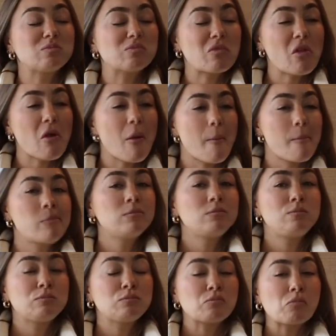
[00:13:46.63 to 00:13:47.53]
No,
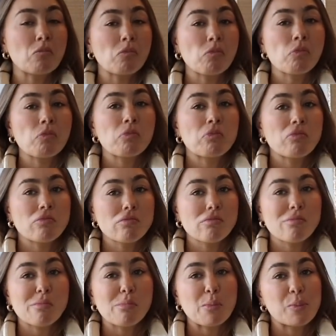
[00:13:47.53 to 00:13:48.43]
I'm like, thank God
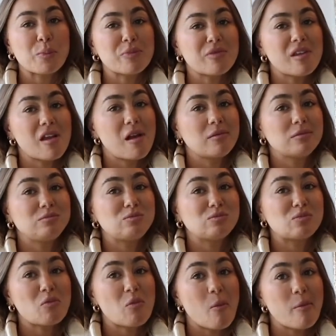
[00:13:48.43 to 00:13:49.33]
I...
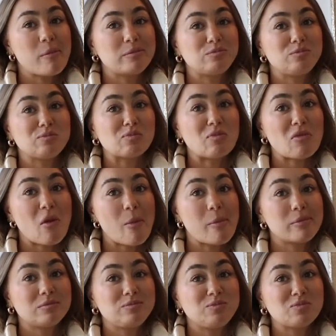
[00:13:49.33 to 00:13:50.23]
One night it was like dark
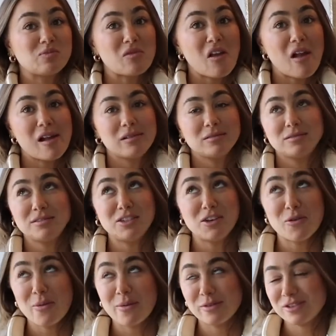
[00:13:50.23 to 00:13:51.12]
or morning and I
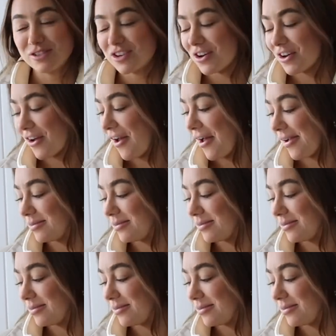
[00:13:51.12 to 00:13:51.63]
almost grabbed it.